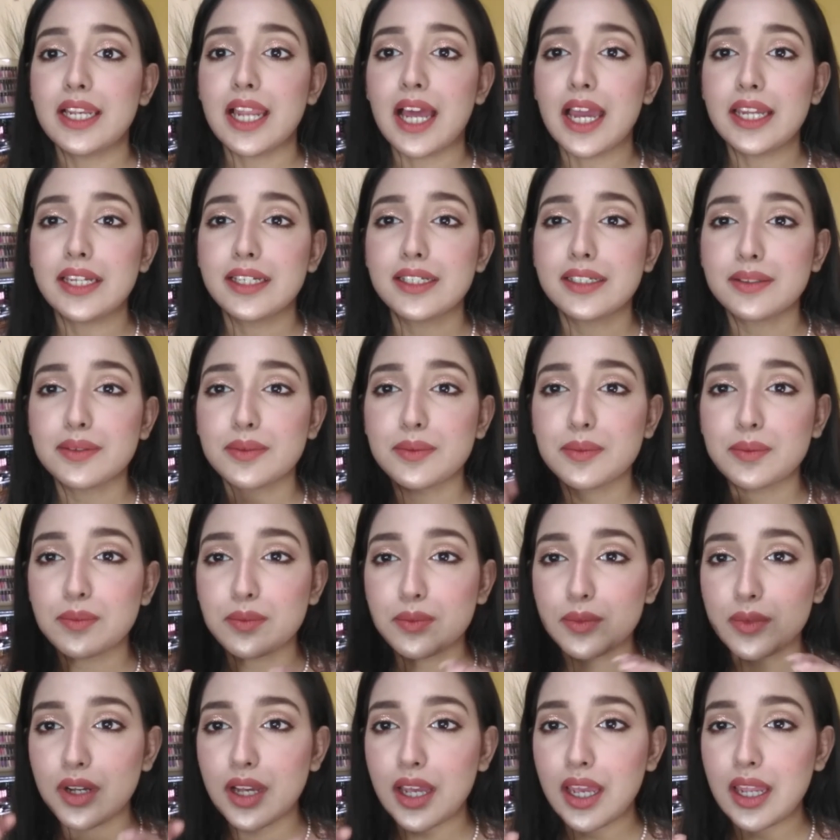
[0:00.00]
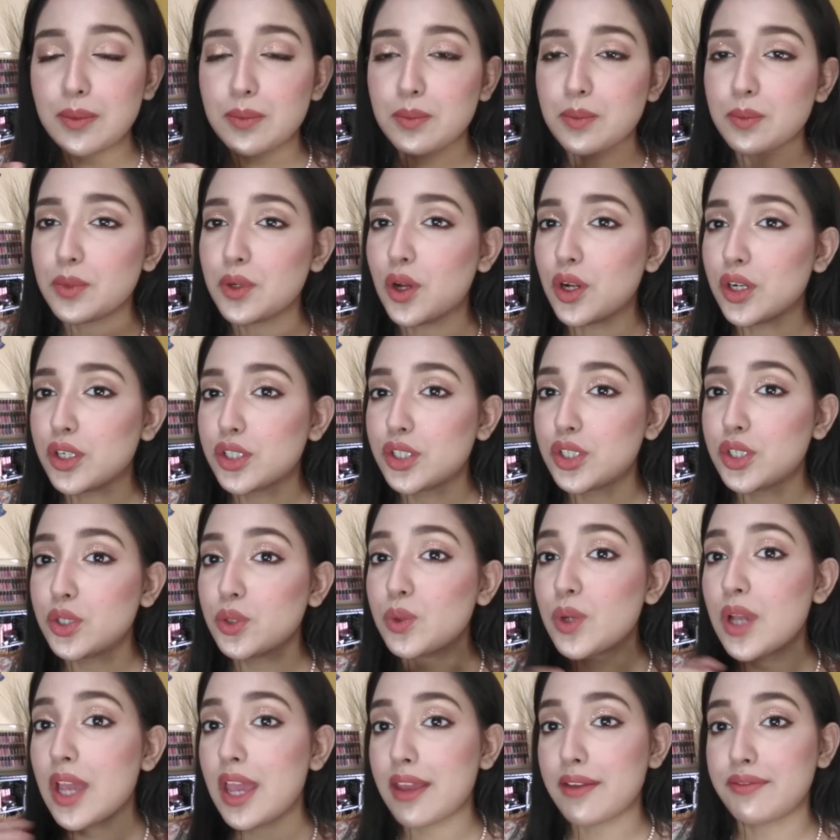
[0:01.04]
light and not
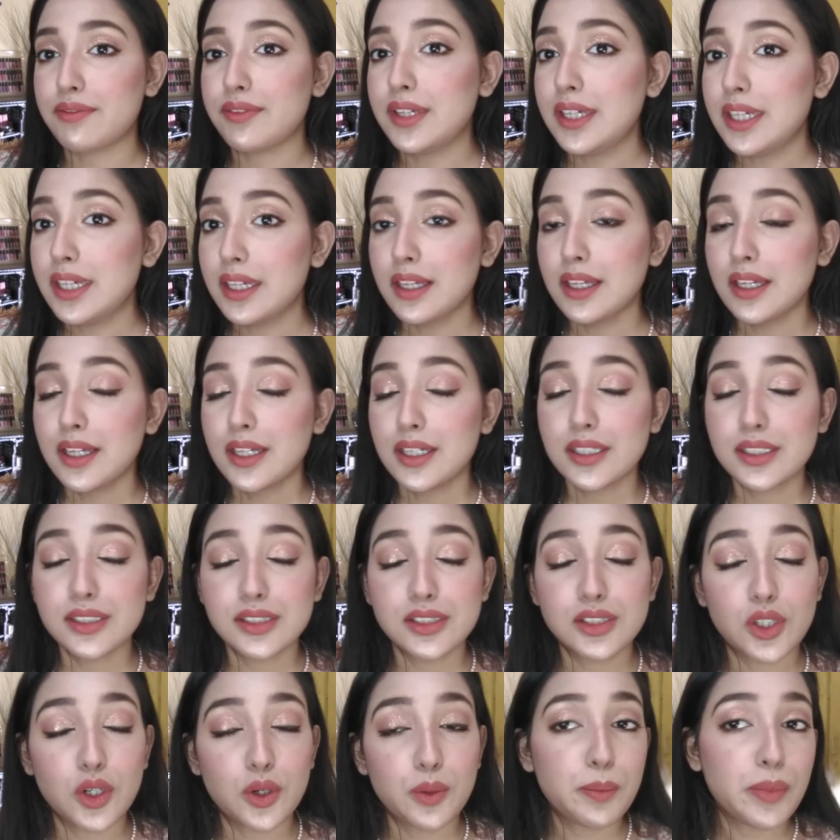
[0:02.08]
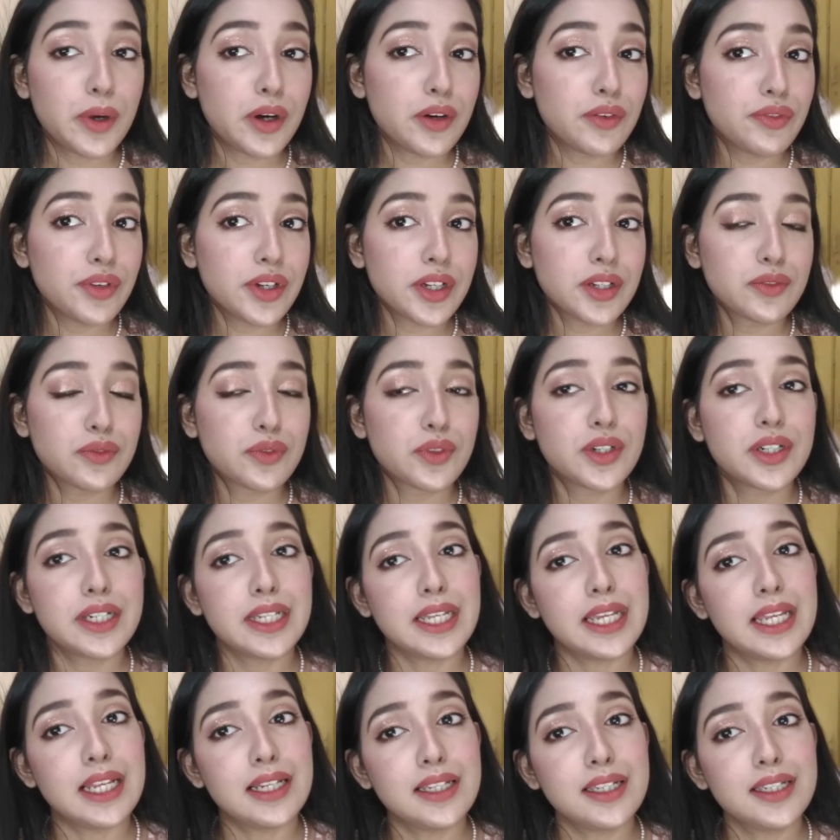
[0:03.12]
too heavy, so perfect for
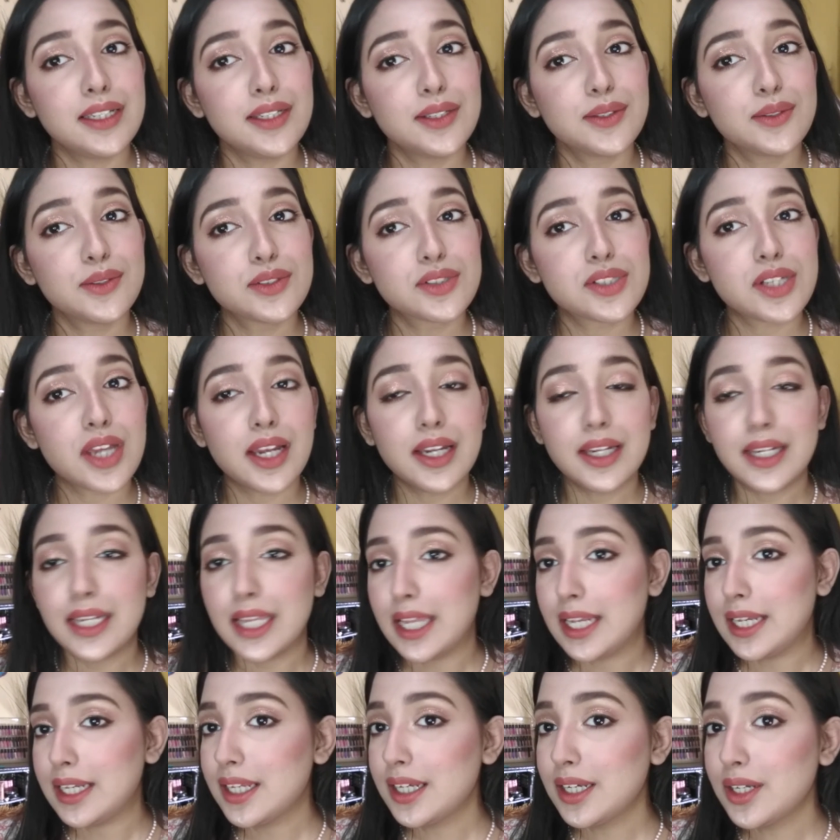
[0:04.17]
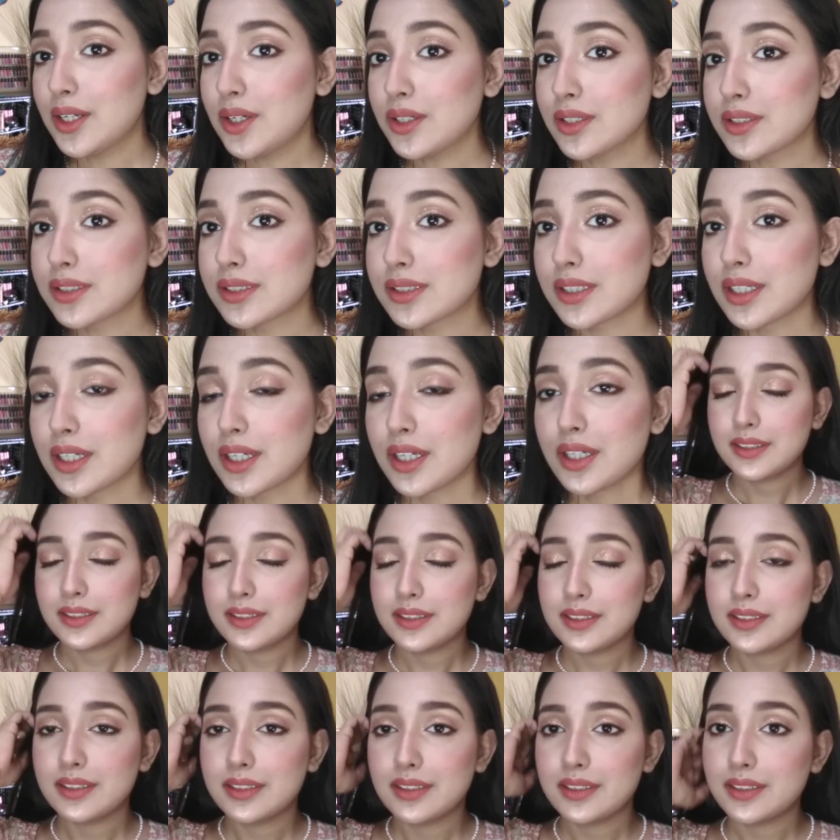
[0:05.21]
daily use and daily looks.
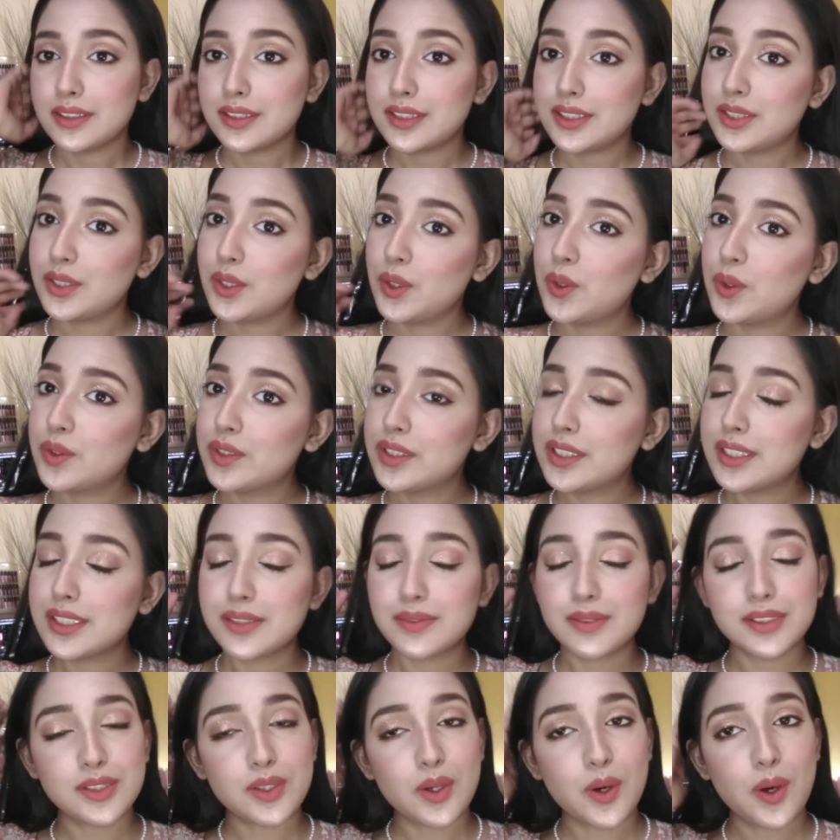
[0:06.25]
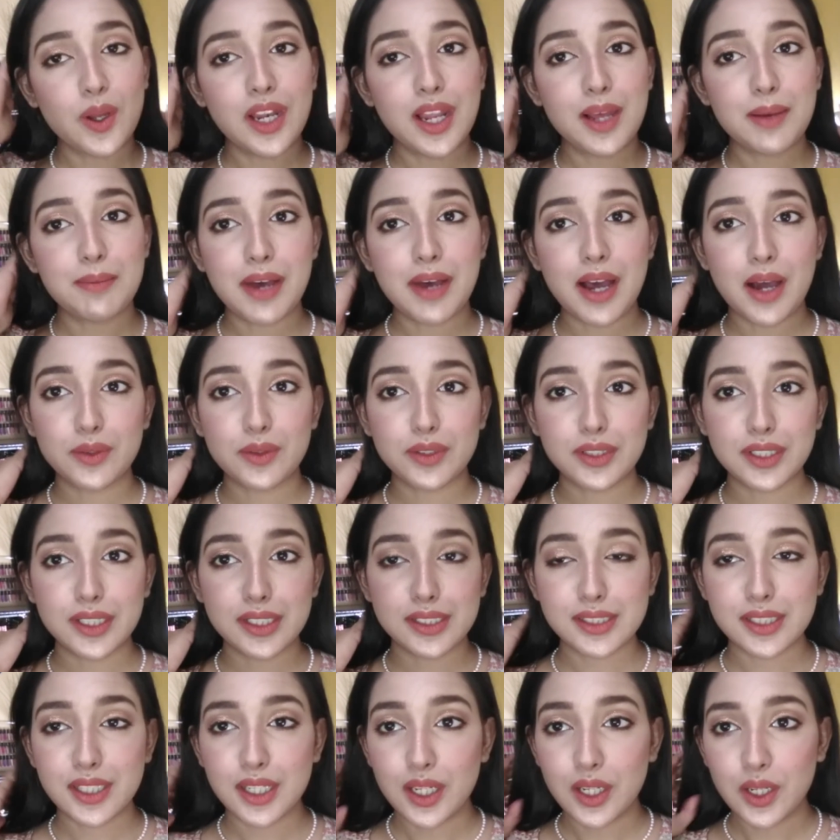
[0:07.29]
So this was all about
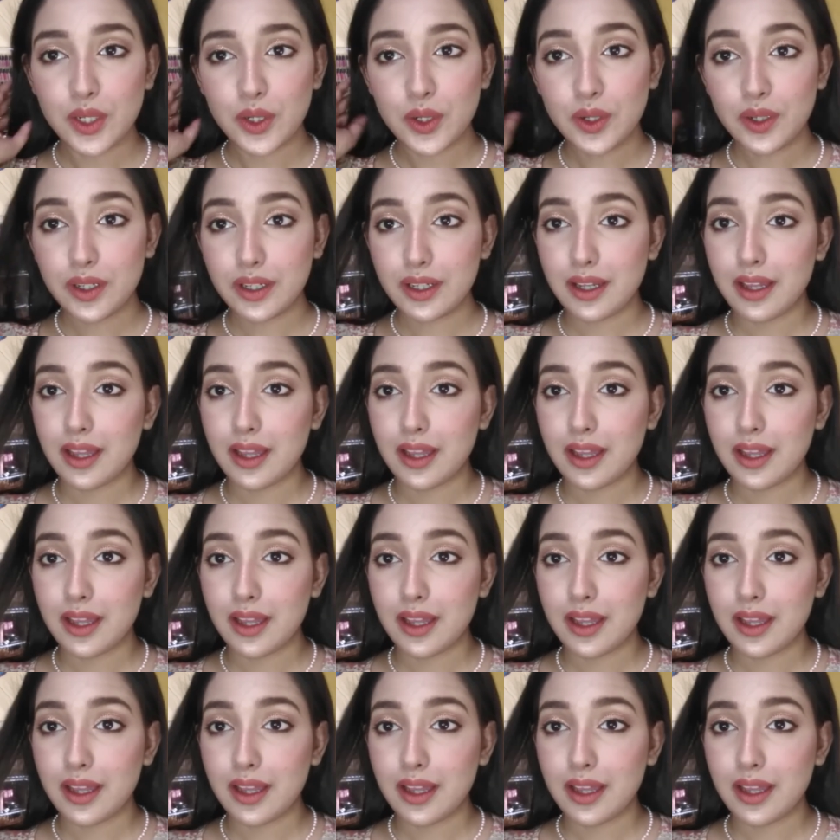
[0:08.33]
this look,